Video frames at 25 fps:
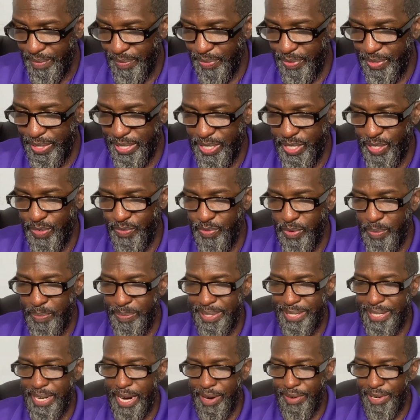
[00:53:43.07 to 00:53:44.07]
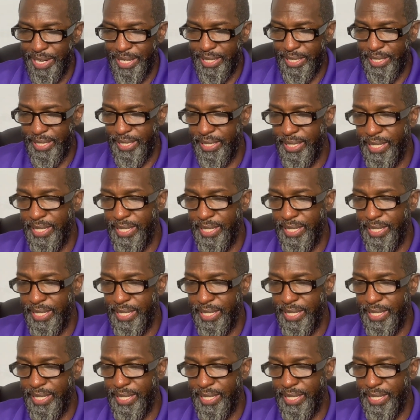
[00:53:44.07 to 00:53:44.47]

This is from Derek